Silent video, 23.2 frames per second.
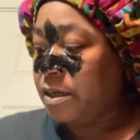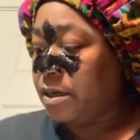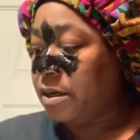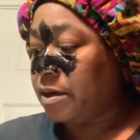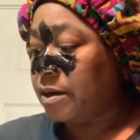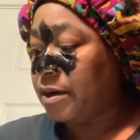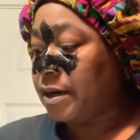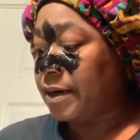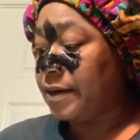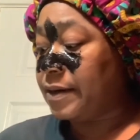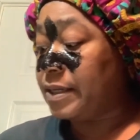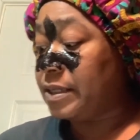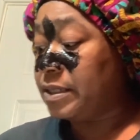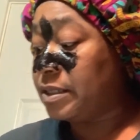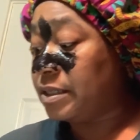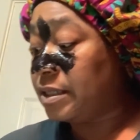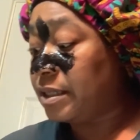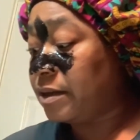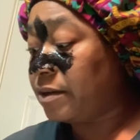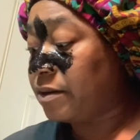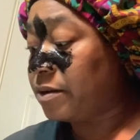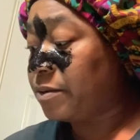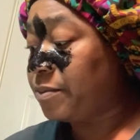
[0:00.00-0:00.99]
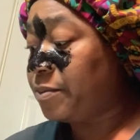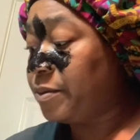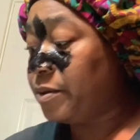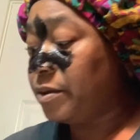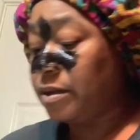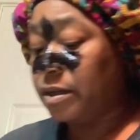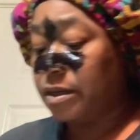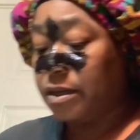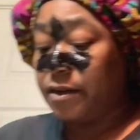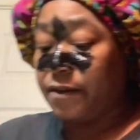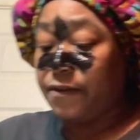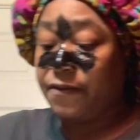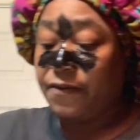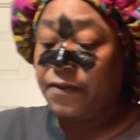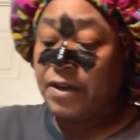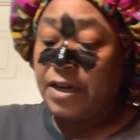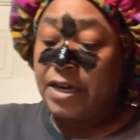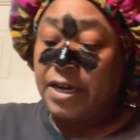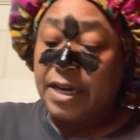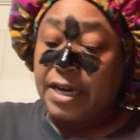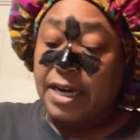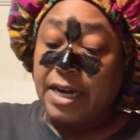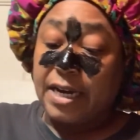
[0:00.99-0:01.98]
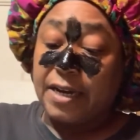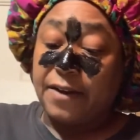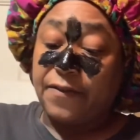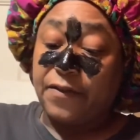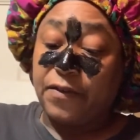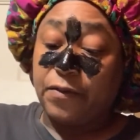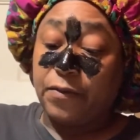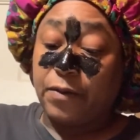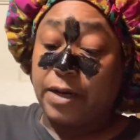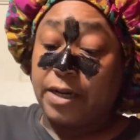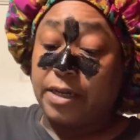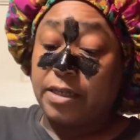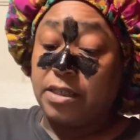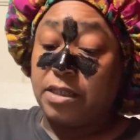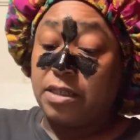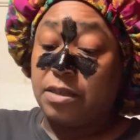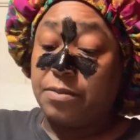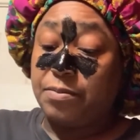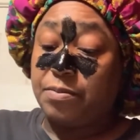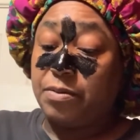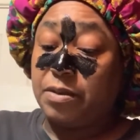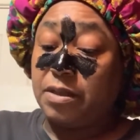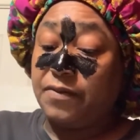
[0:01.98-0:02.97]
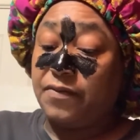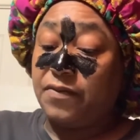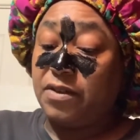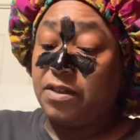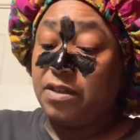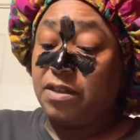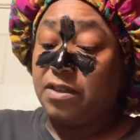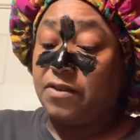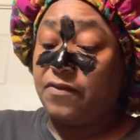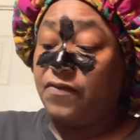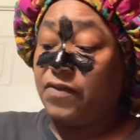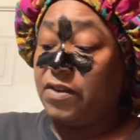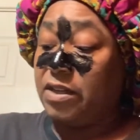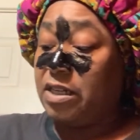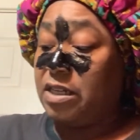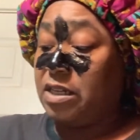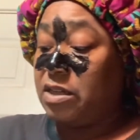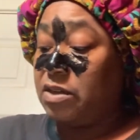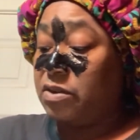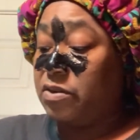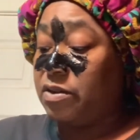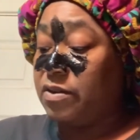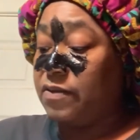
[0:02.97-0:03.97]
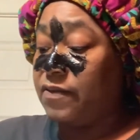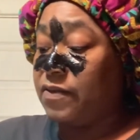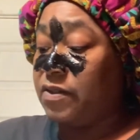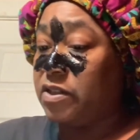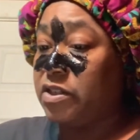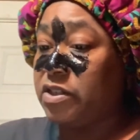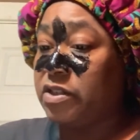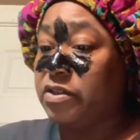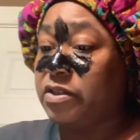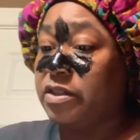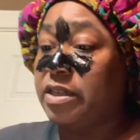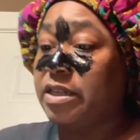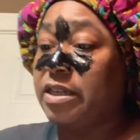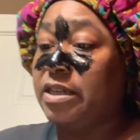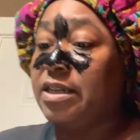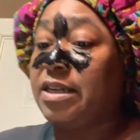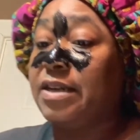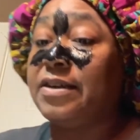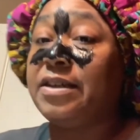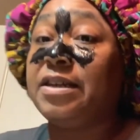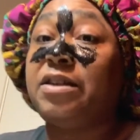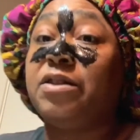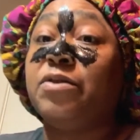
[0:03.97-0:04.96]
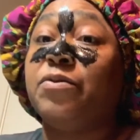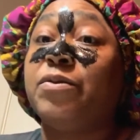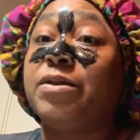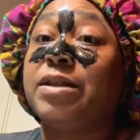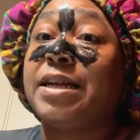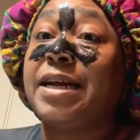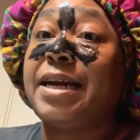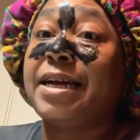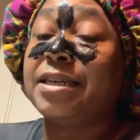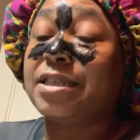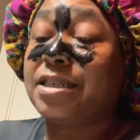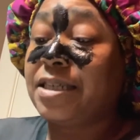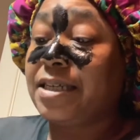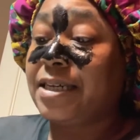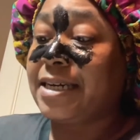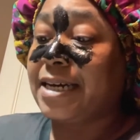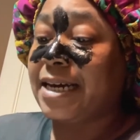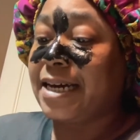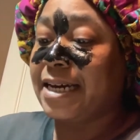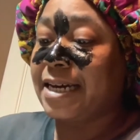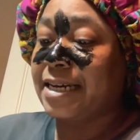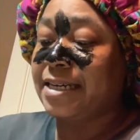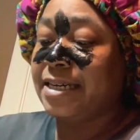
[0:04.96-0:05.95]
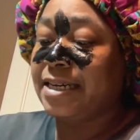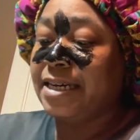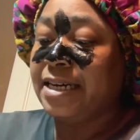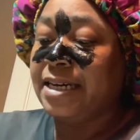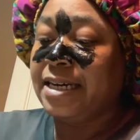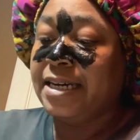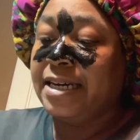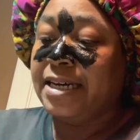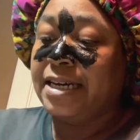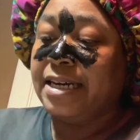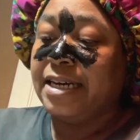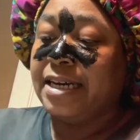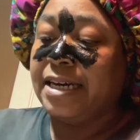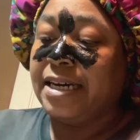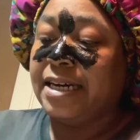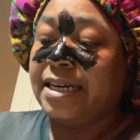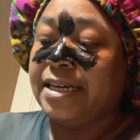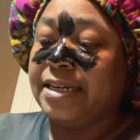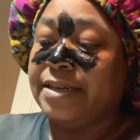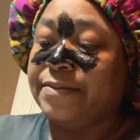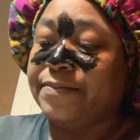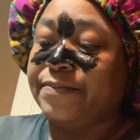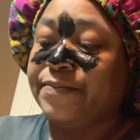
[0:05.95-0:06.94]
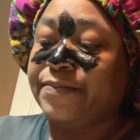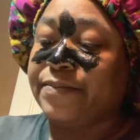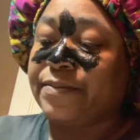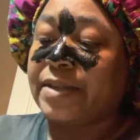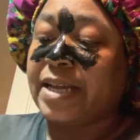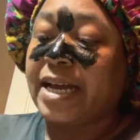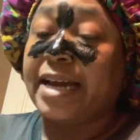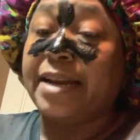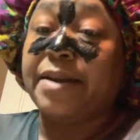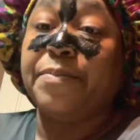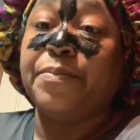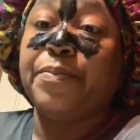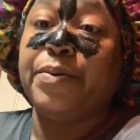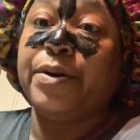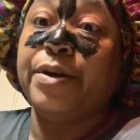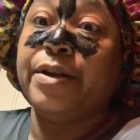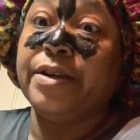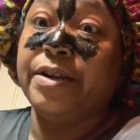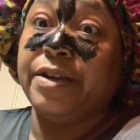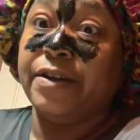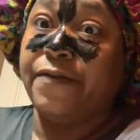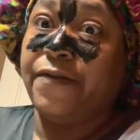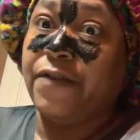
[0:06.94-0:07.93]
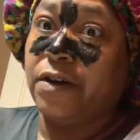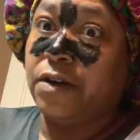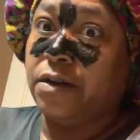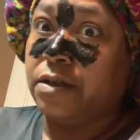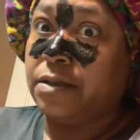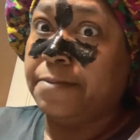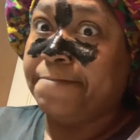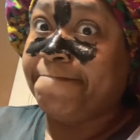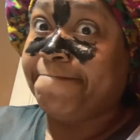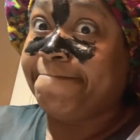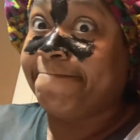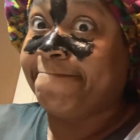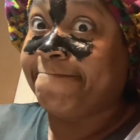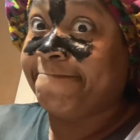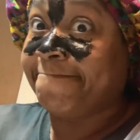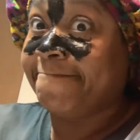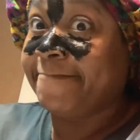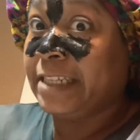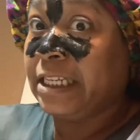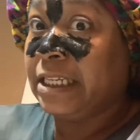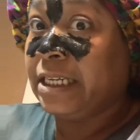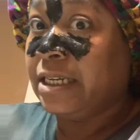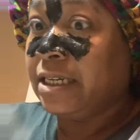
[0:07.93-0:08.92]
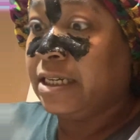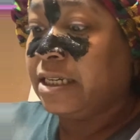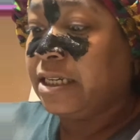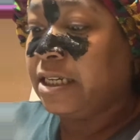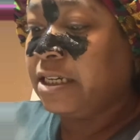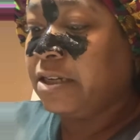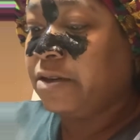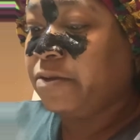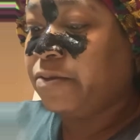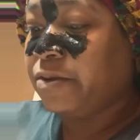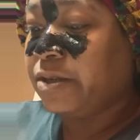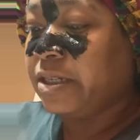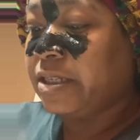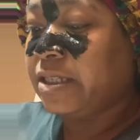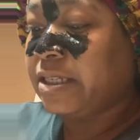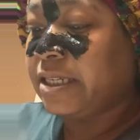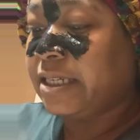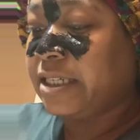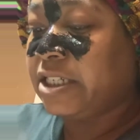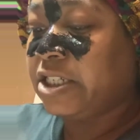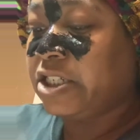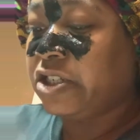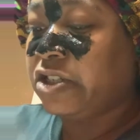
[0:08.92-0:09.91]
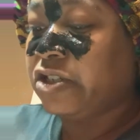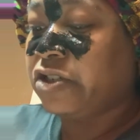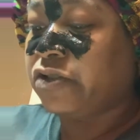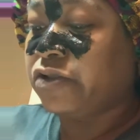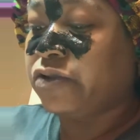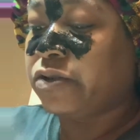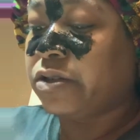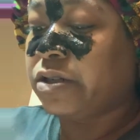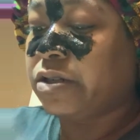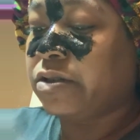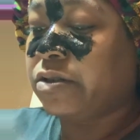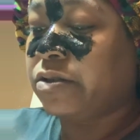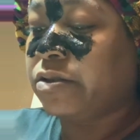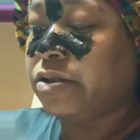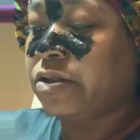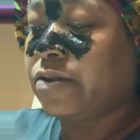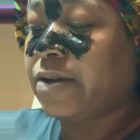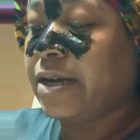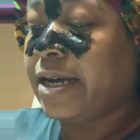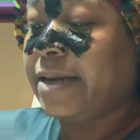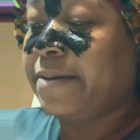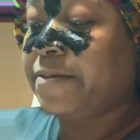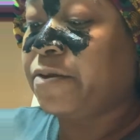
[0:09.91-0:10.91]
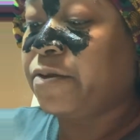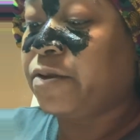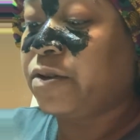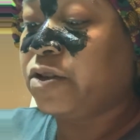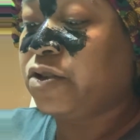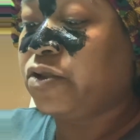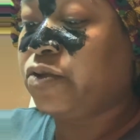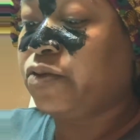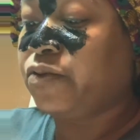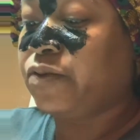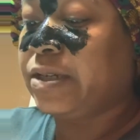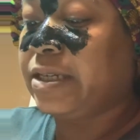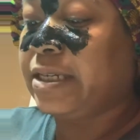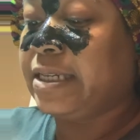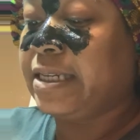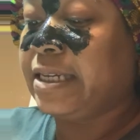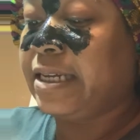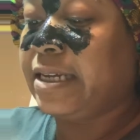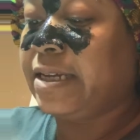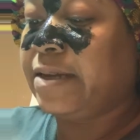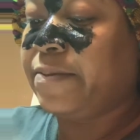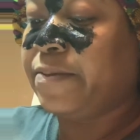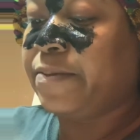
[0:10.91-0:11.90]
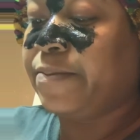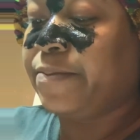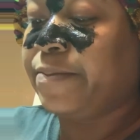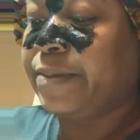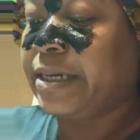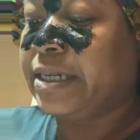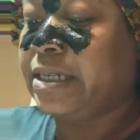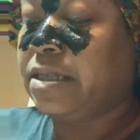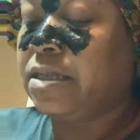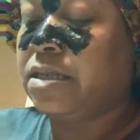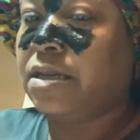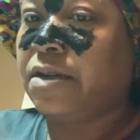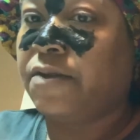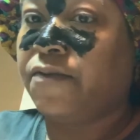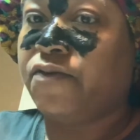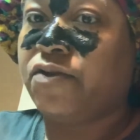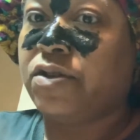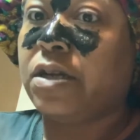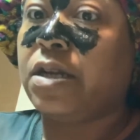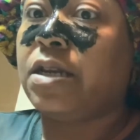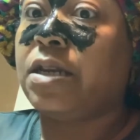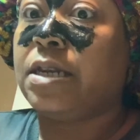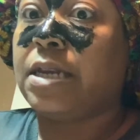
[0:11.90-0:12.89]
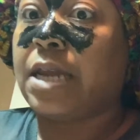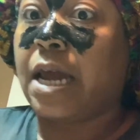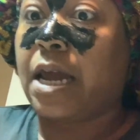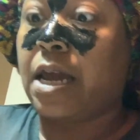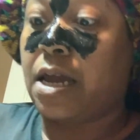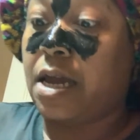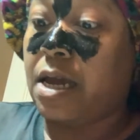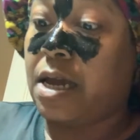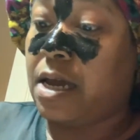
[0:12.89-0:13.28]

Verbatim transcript: or how easy they are to pull off. And if you watched the previous video of the sugar kitten I did, the one that I actually got, um, I didn't put enough on. It was a struggle, so I'm going to redeem myself today.